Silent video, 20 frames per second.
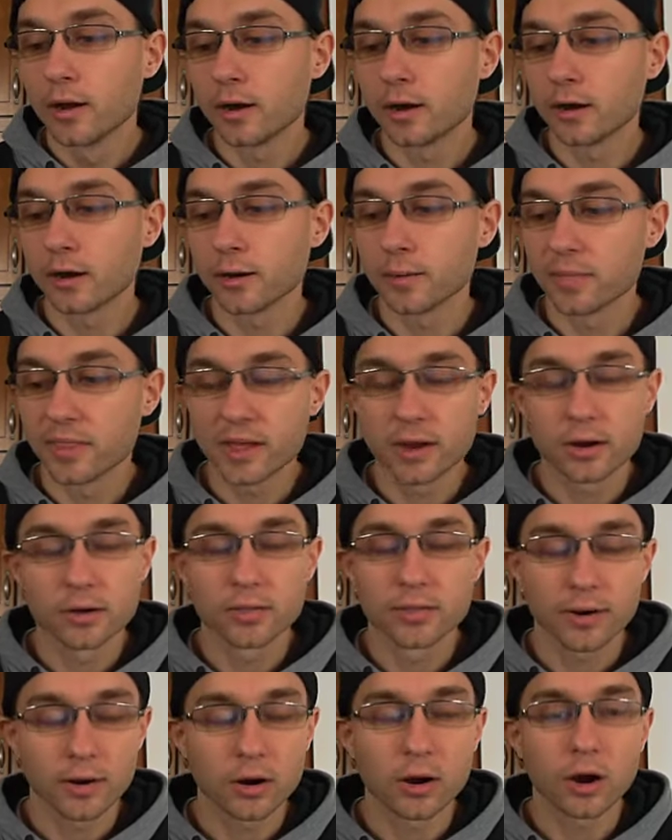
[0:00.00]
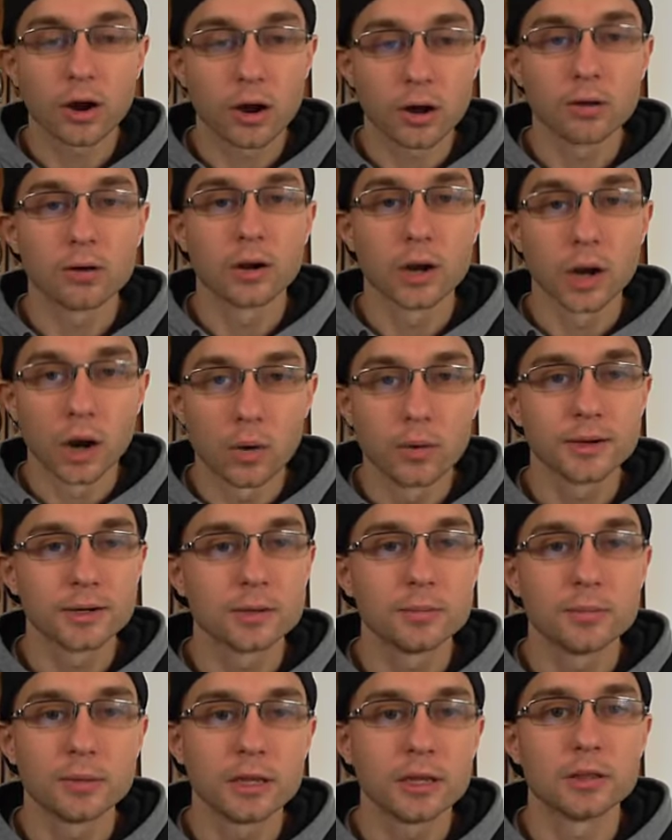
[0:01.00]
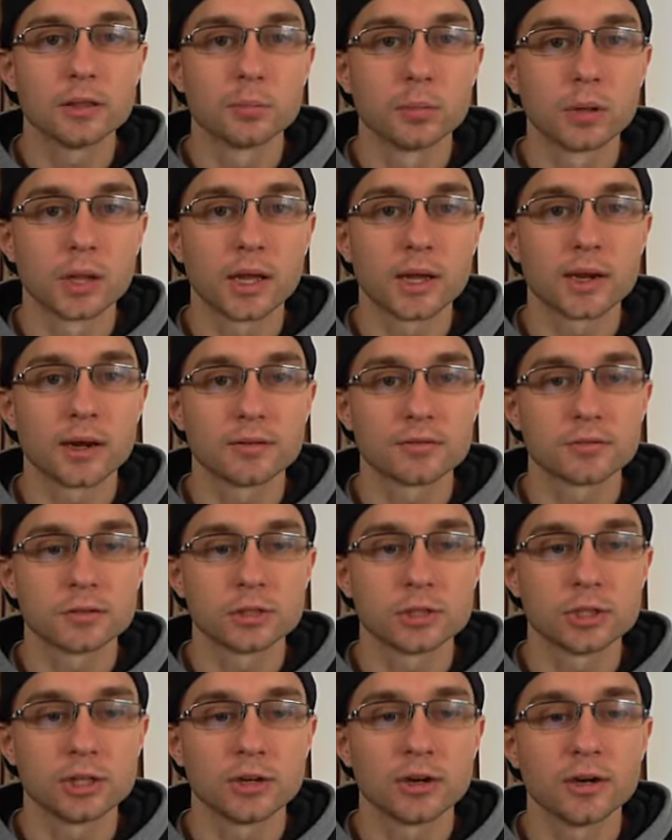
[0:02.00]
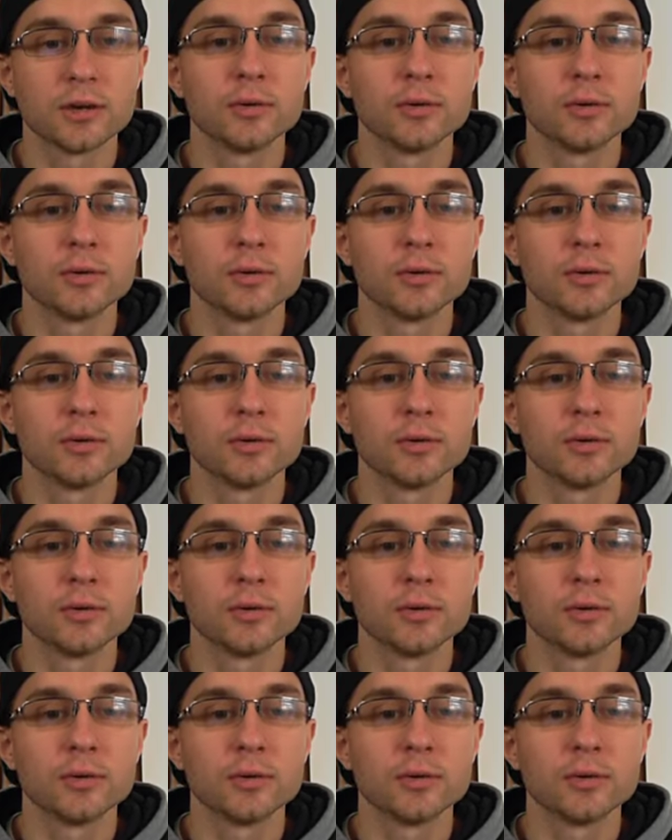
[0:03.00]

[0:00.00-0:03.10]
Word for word: um, they're, they're all going to be in the playoffs this year.